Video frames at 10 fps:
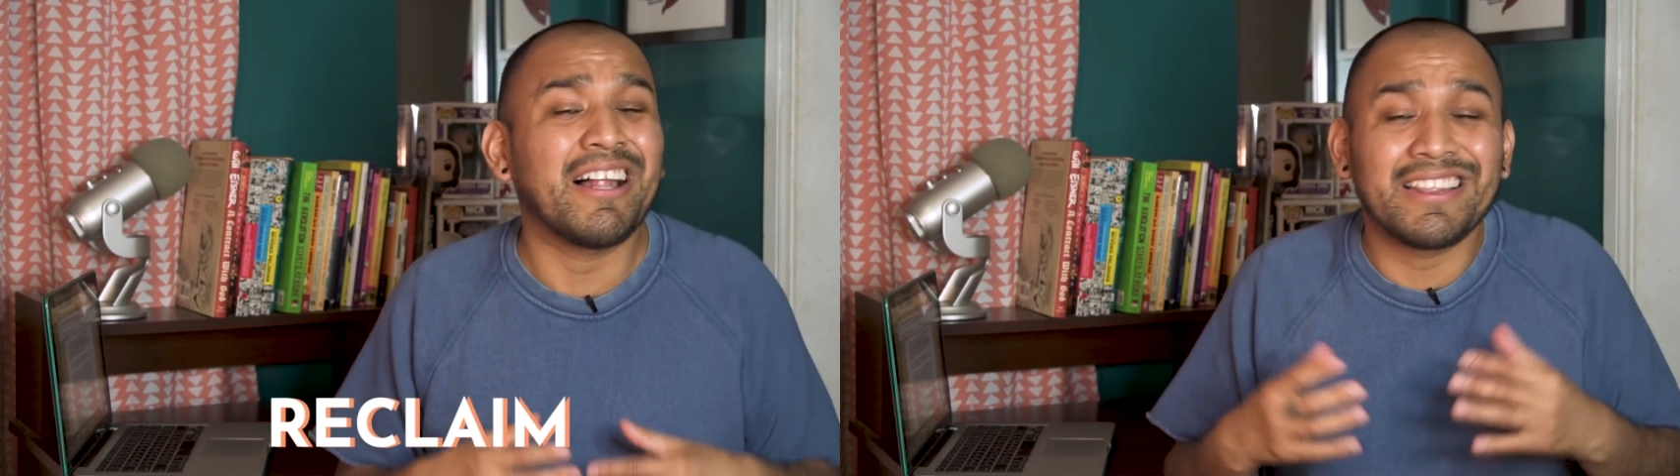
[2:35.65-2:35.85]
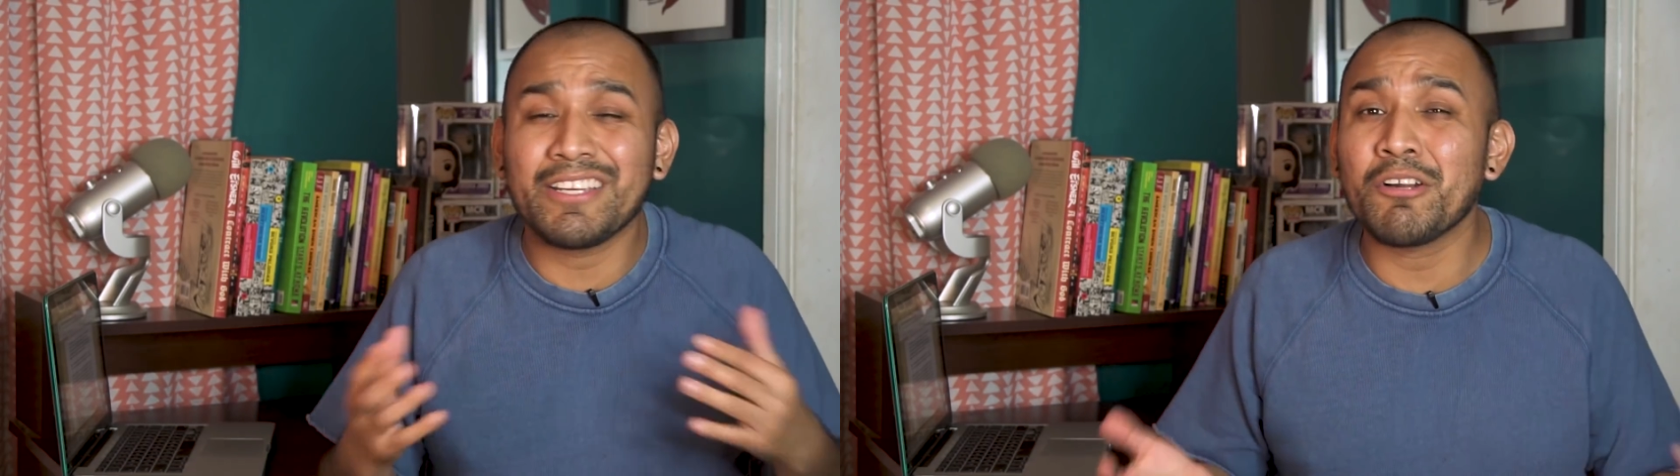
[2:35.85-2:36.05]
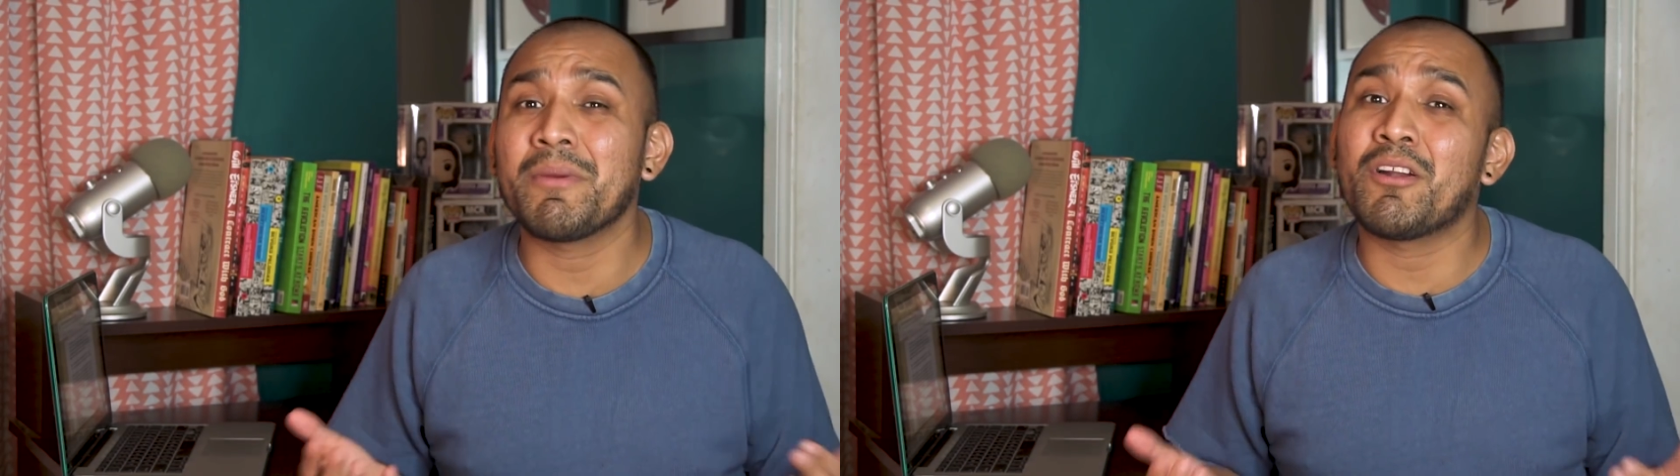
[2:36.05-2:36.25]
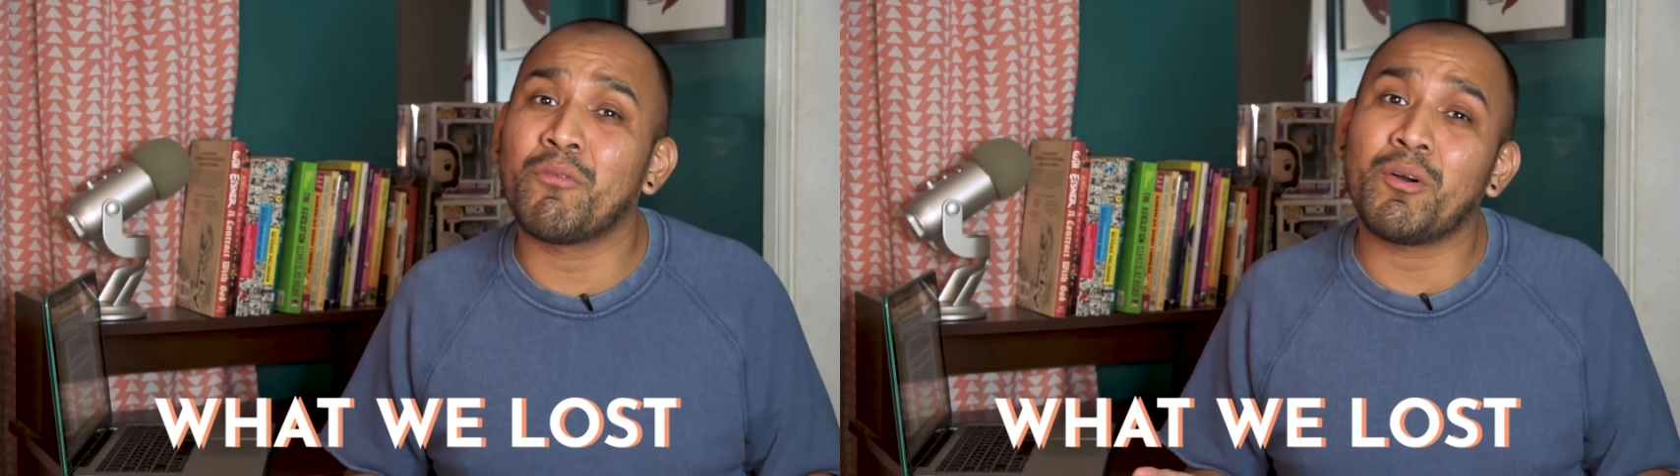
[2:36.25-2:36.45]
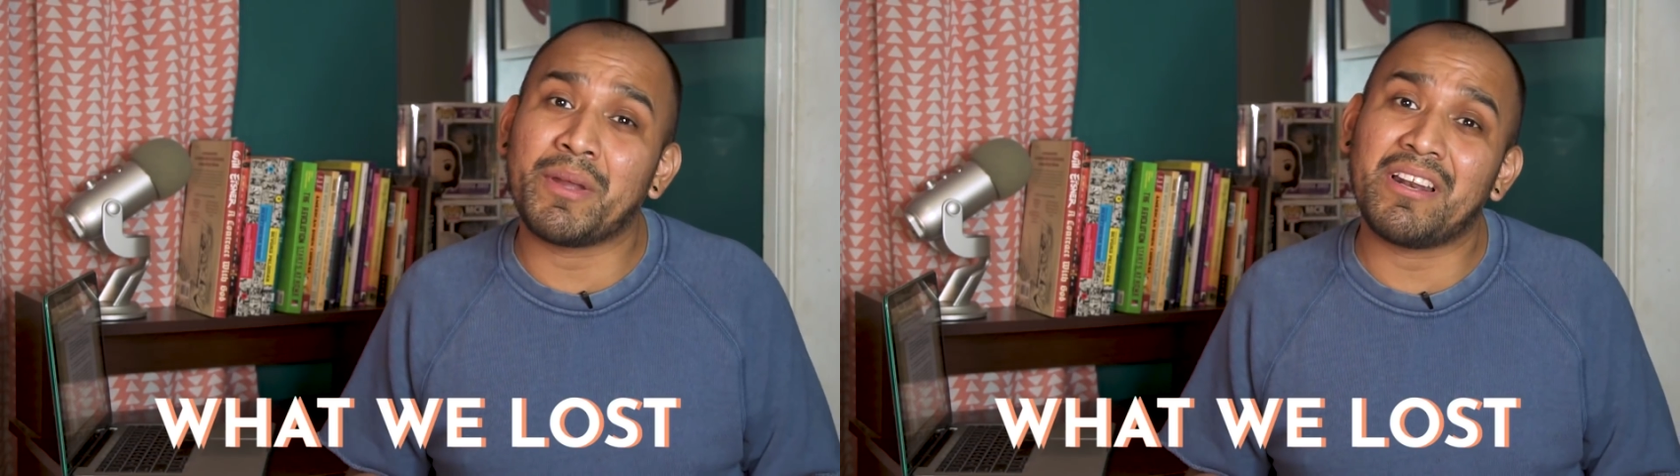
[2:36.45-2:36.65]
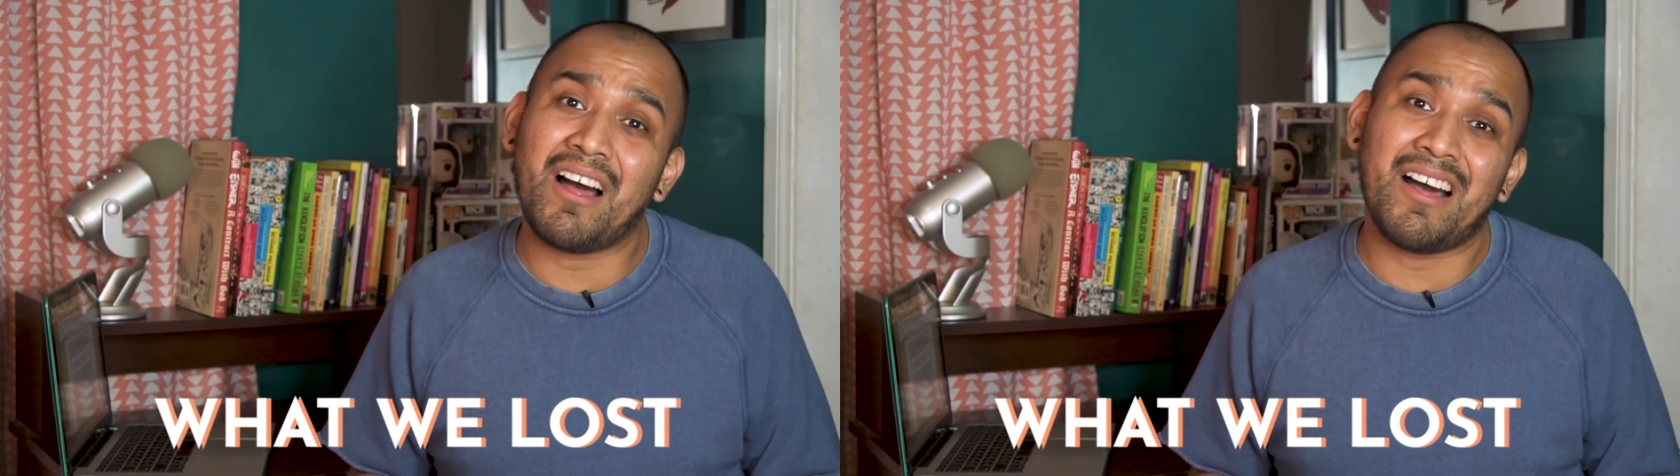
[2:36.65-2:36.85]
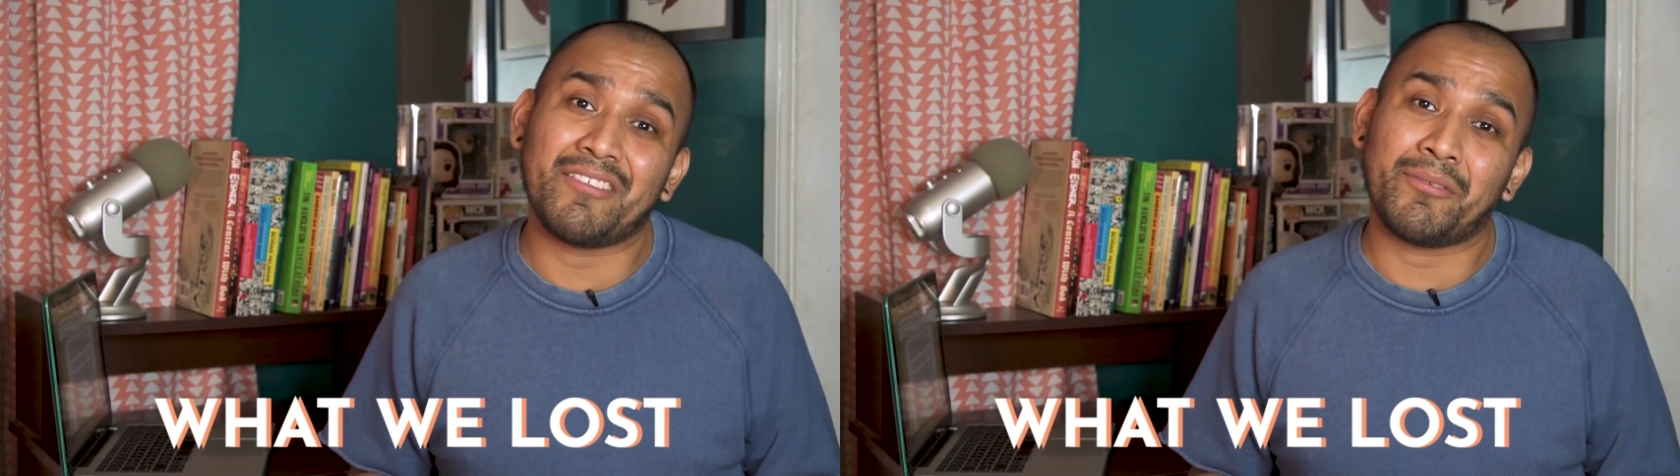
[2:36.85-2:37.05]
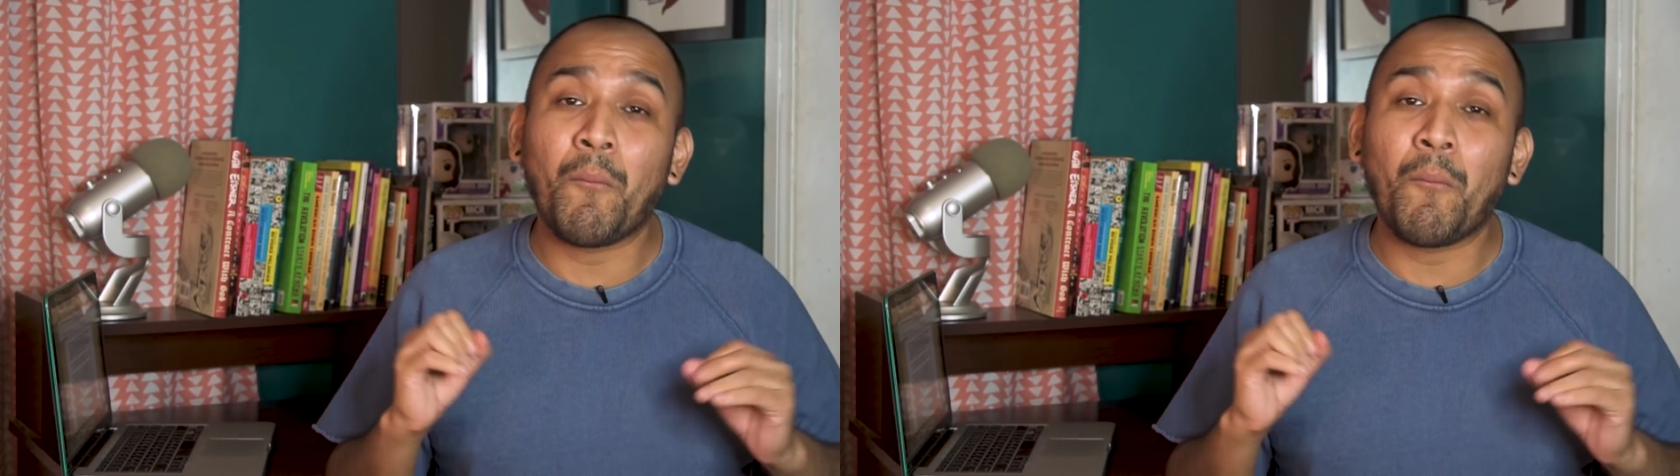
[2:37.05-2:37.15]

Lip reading: a little bit of what we lost.